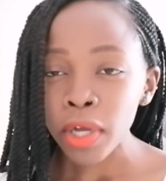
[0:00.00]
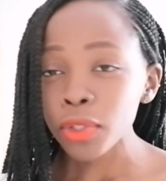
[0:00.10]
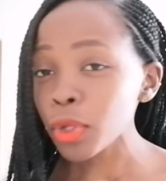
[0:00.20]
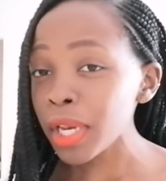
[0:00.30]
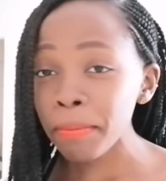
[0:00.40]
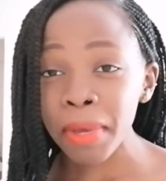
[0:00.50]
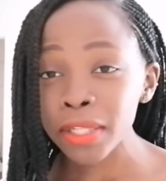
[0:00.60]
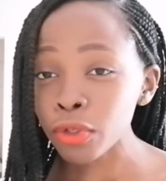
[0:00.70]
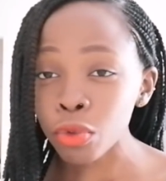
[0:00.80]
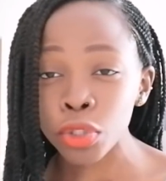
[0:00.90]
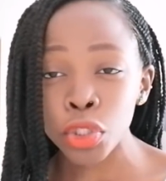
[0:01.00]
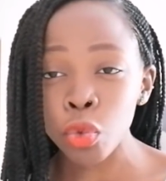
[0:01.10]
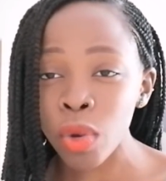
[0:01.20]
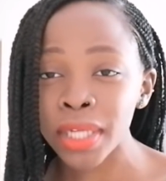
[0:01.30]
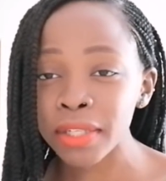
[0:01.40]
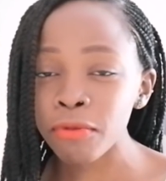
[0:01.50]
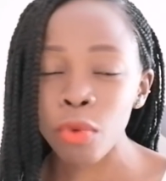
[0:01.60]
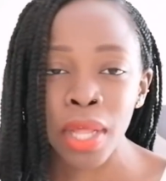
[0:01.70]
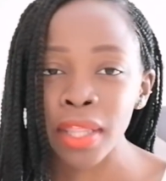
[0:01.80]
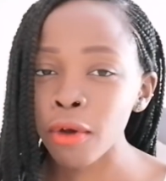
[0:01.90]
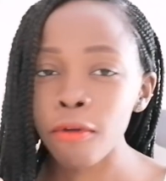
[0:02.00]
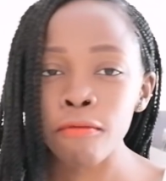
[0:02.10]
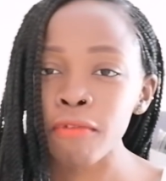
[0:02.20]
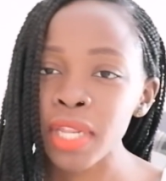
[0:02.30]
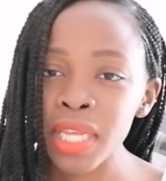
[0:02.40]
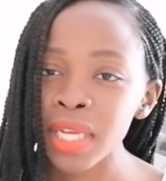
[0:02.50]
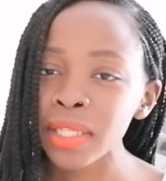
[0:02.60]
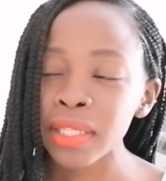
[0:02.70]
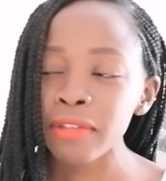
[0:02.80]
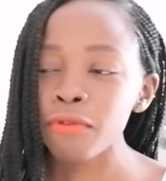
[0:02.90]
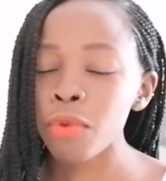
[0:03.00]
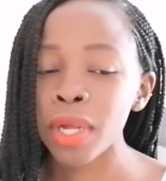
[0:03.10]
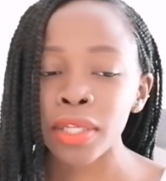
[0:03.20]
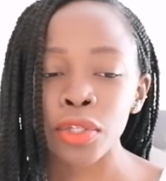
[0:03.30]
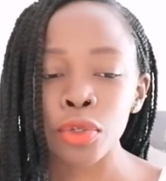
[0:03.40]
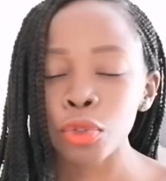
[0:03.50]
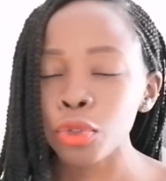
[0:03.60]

So it depends on what you want. If you want the convenience, if you want,